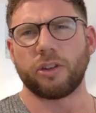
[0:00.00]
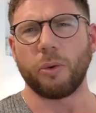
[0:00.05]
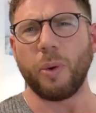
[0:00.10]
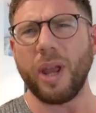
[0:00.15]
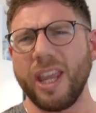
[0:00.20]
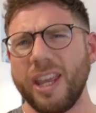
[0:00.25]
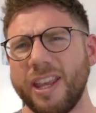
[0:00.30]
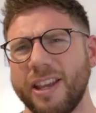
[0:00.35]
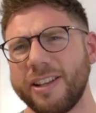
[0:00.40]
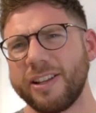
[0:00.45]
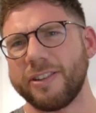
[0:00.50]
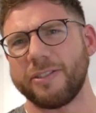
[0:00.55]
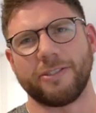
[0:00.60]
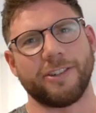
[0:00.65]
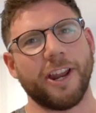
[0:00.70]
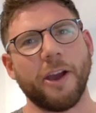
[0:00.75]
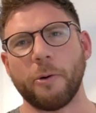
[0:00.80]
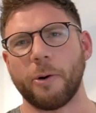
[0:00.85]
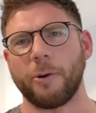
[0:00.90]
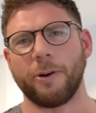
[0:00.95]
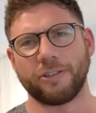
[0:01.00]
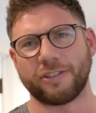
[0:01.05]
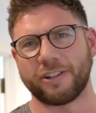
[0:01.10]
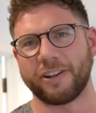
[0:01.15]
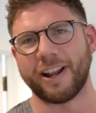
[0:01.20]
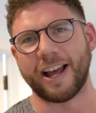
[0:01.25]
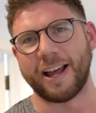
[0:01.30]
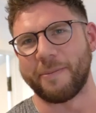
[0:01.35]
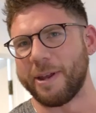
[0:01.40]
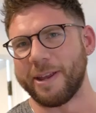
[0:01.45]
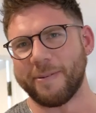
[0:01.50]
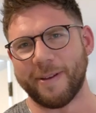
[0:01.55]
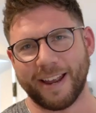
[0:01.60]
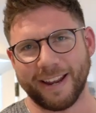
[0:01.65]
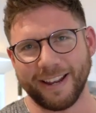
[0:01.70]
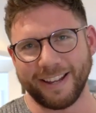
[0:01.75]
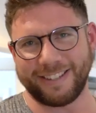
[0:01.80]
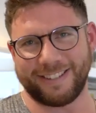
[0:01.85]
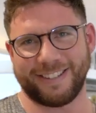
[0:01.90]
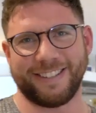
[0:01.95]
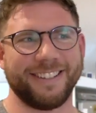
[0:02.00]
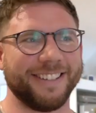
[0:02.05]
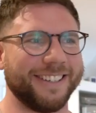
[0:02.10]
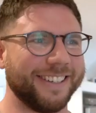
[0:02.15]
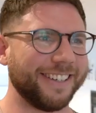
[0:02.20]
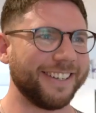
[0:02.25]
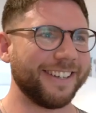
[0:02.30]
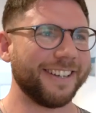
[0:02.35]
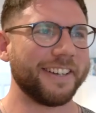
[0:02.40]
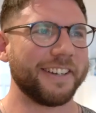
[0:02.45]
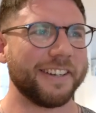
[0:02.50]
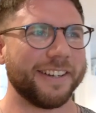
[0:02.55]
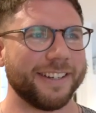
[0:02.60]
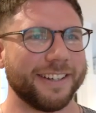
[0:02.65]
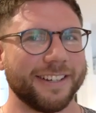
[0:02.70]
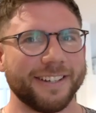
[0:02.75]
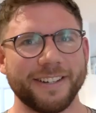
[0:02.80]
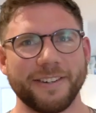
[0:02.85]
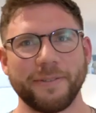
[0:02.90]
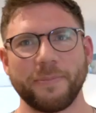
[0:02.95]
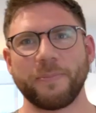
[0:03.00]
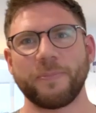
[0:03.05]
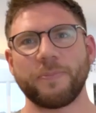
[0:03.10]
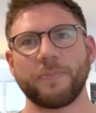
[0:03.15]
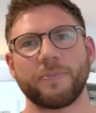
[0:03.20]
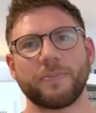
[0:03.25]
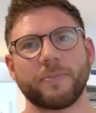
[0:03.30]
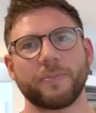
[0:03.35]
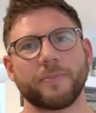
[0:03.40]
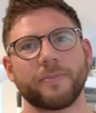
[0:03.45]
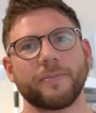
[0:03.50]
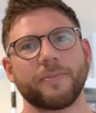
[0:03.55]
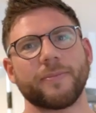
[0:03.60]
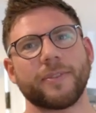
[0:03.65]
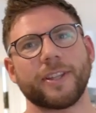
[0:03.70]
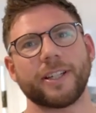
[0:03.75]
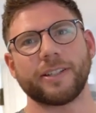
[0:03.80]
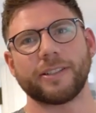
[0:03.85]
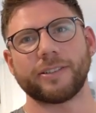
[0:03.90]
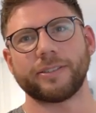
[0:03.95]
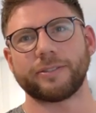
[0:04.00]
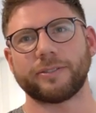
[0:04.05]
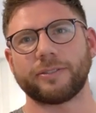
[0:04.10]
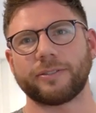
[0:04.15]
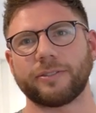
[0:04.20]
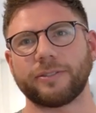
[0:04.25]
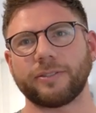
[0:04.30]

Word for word: Do we? Yeah, no one wants to like me, mate. We get it all the time. How do you manage to eat what you eat now?